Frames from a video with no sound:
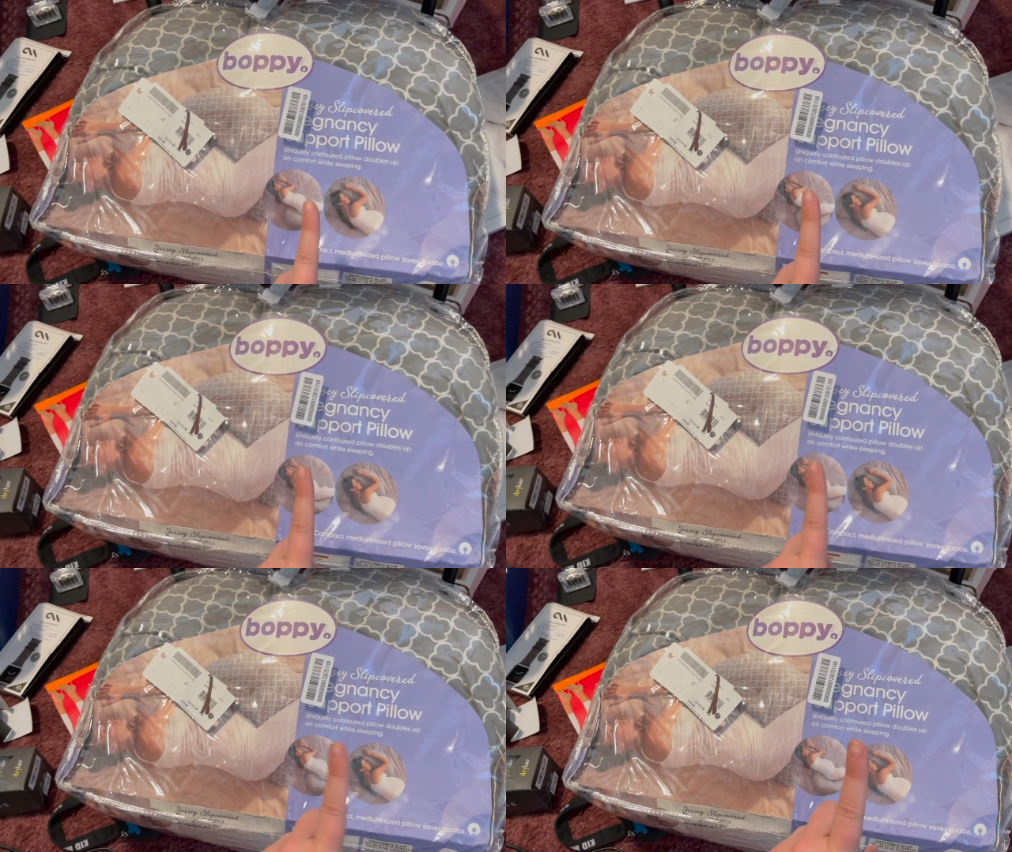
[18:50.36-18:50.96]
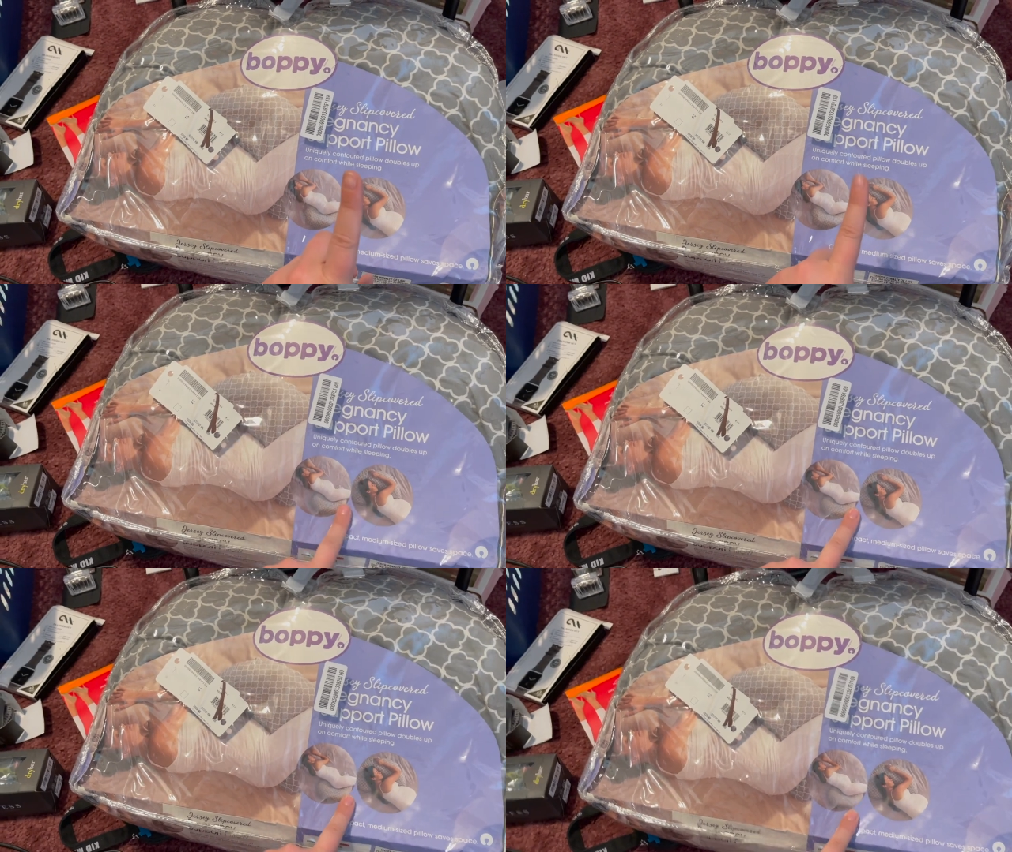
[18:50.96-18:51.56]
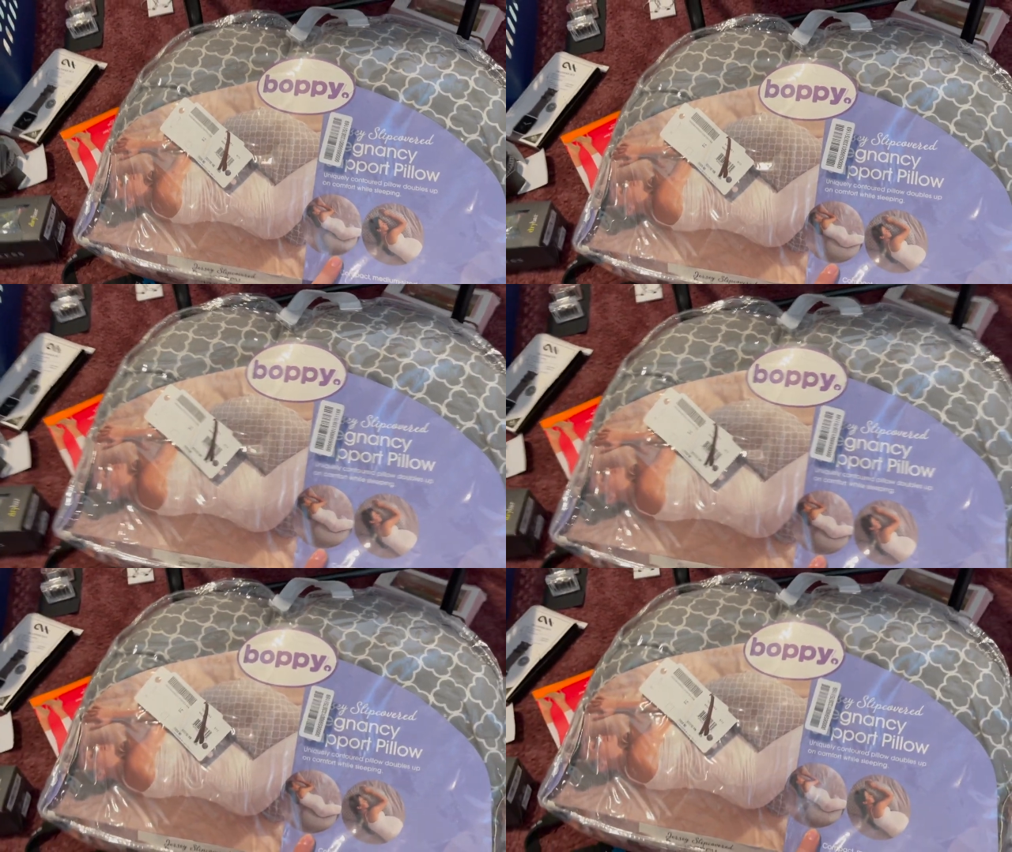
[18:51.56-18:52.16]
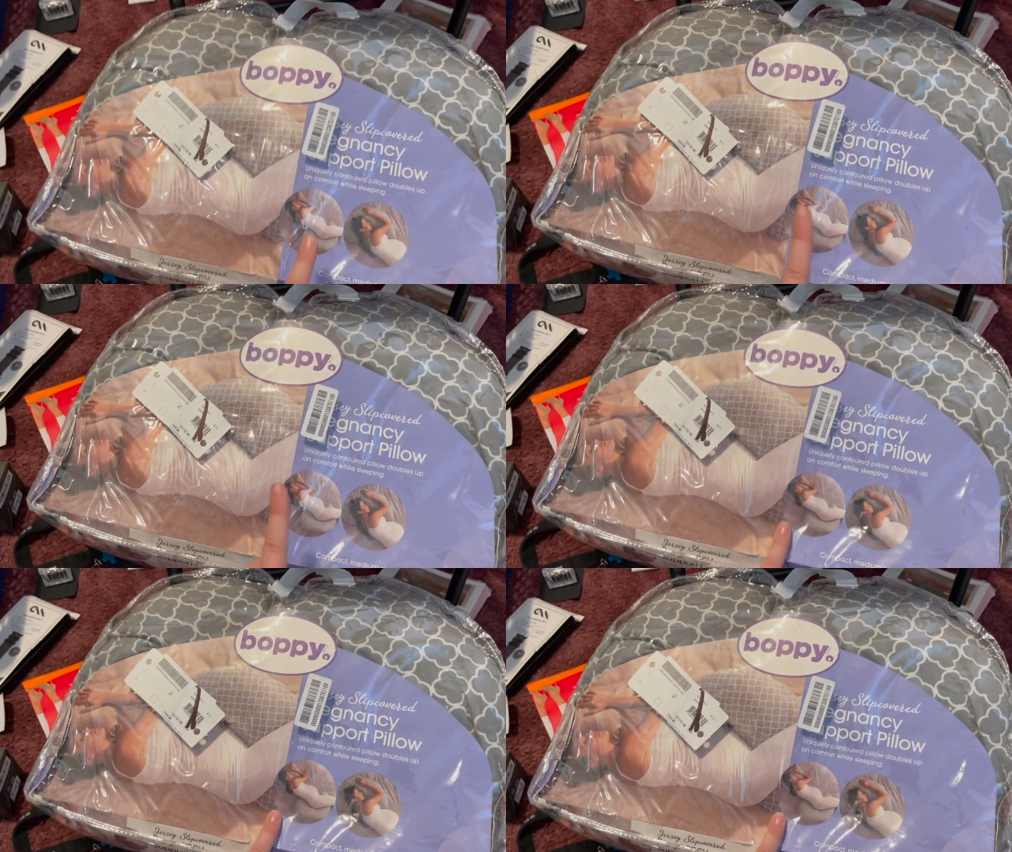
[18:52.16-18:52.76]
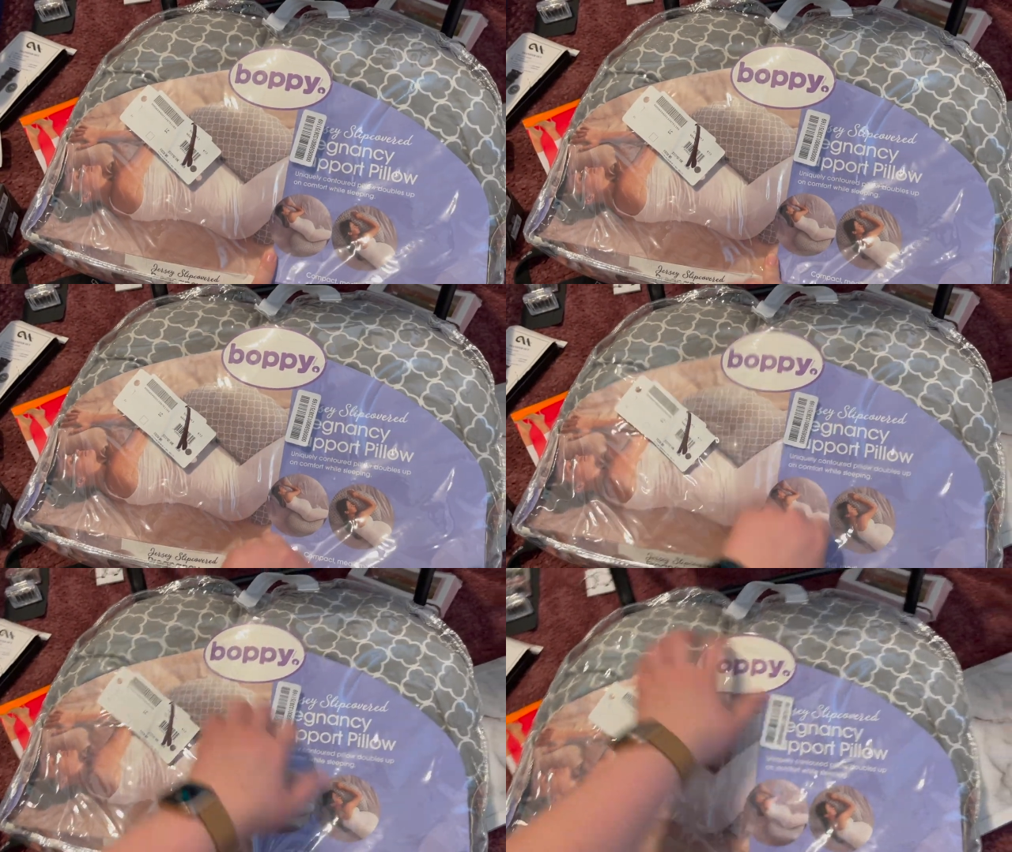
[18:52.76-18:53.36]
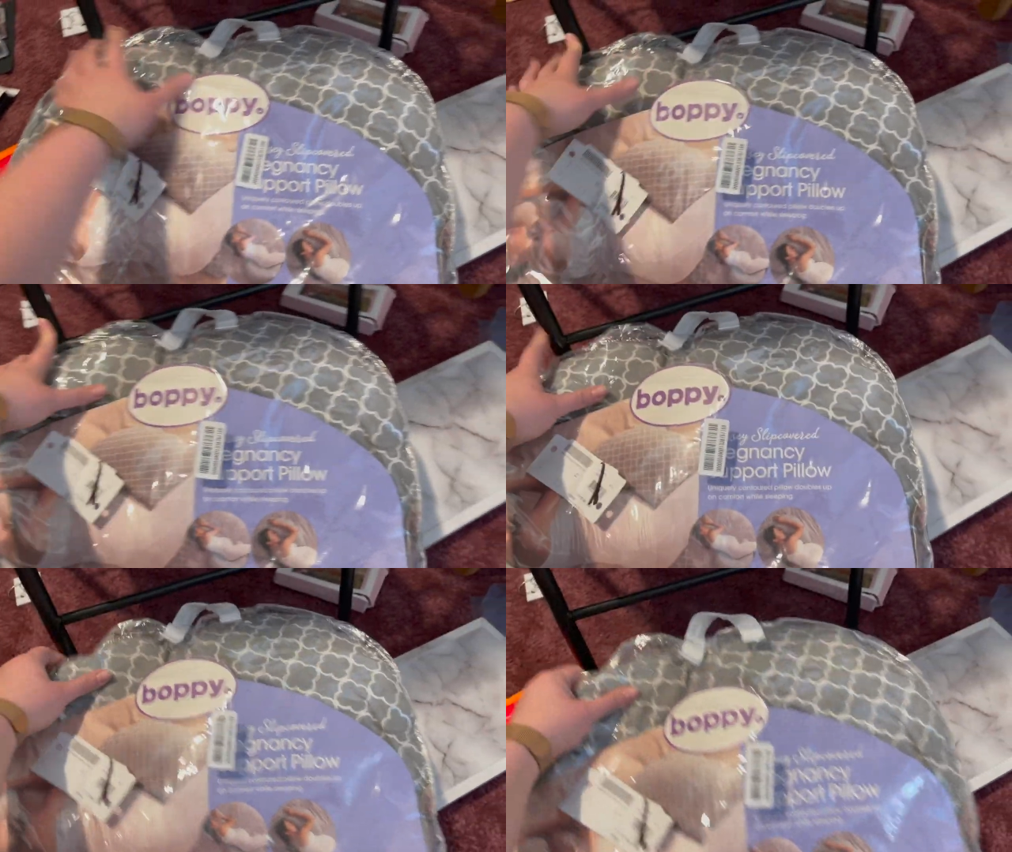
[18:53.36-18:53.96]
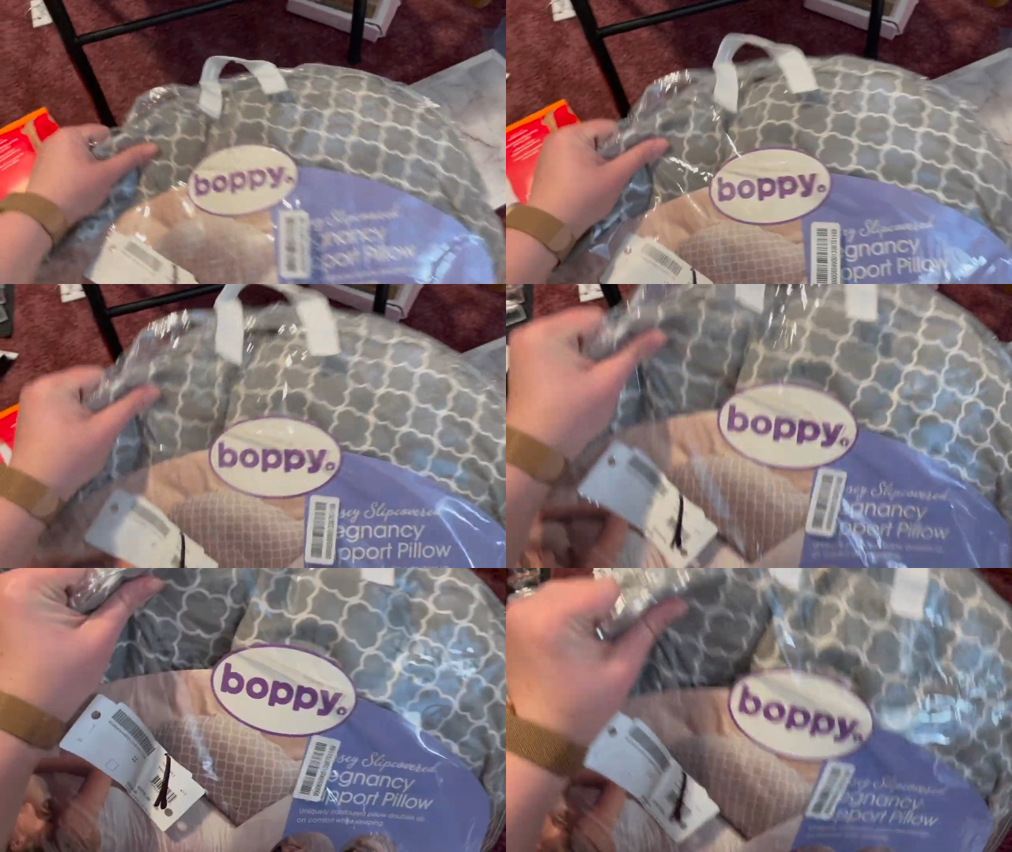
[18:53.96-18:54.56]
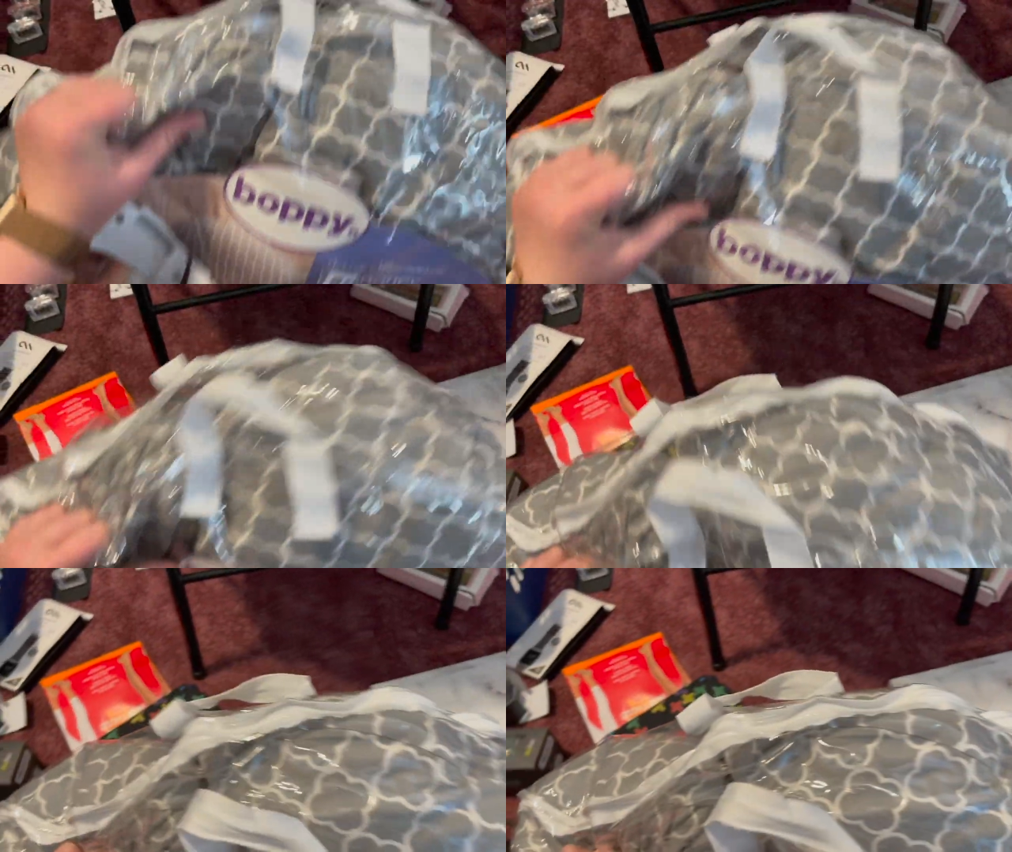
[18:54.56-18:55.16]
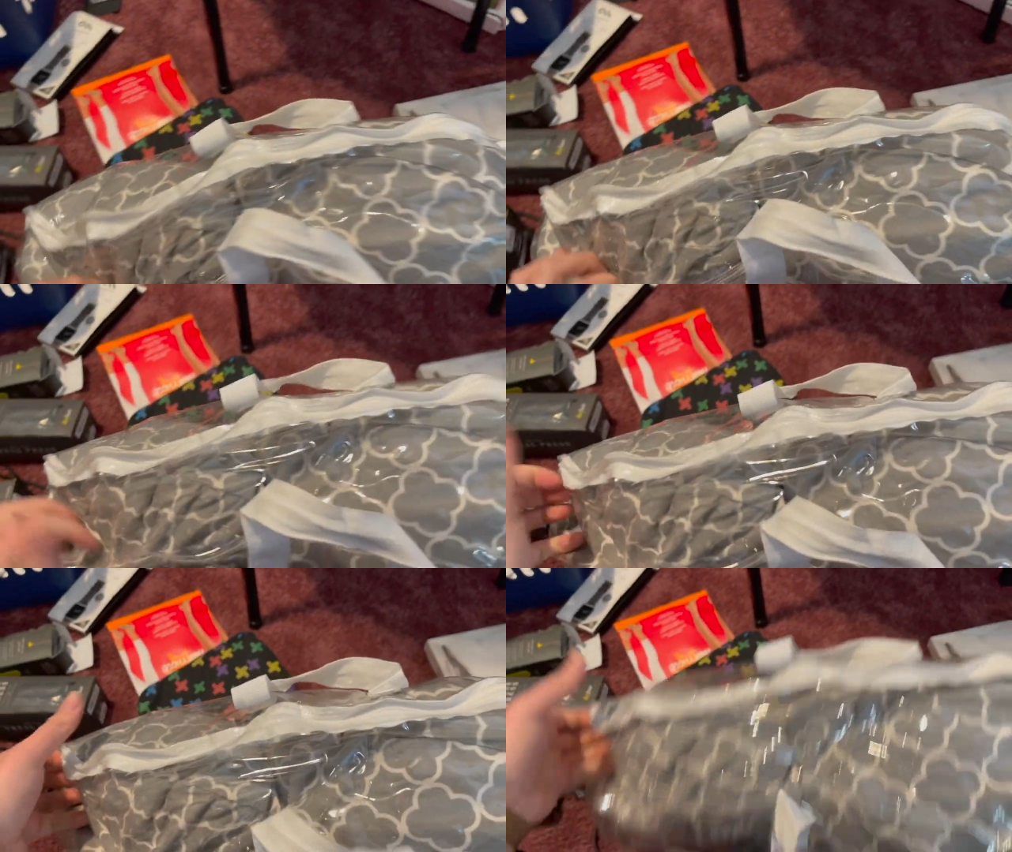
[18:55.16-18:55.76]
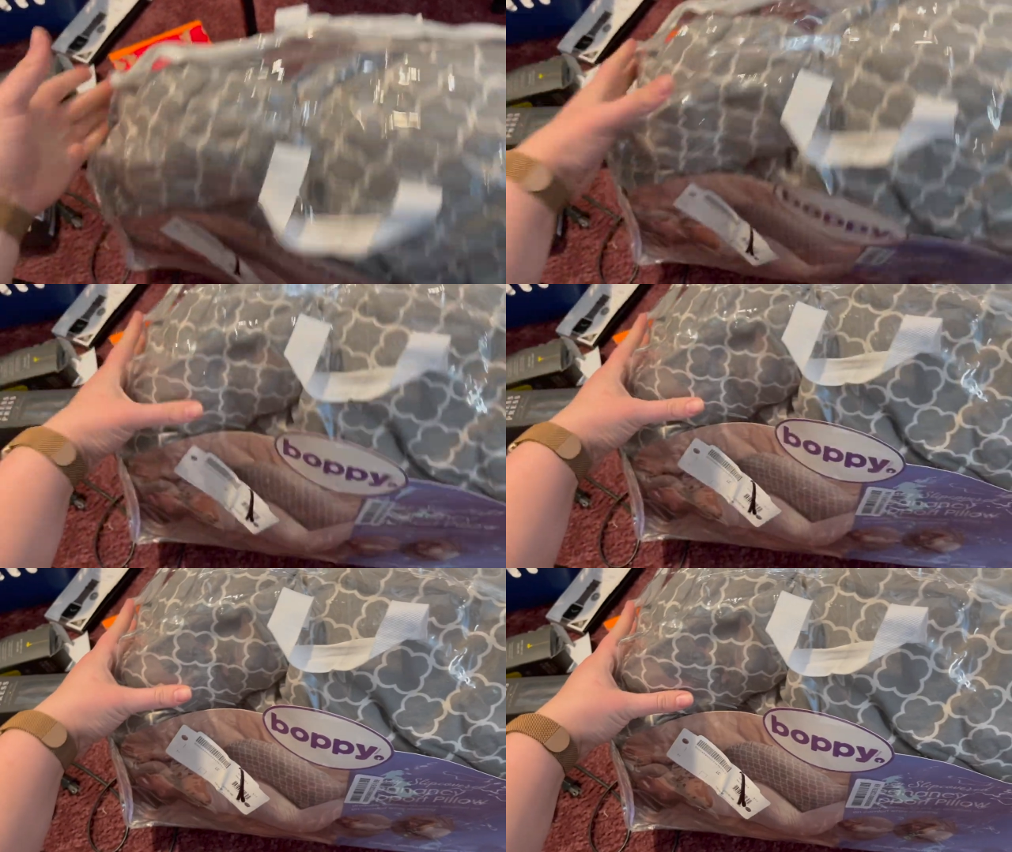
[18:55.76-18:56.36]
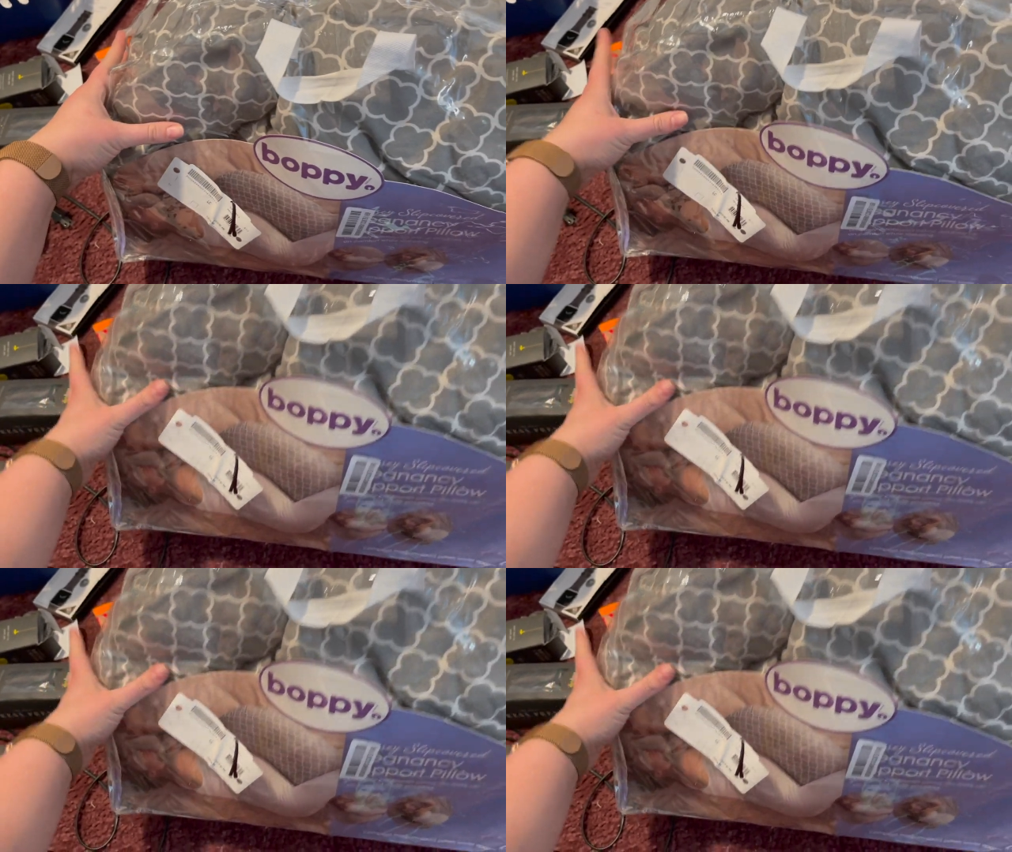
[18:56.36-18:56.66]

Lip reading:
Nobody's mouth can be seen.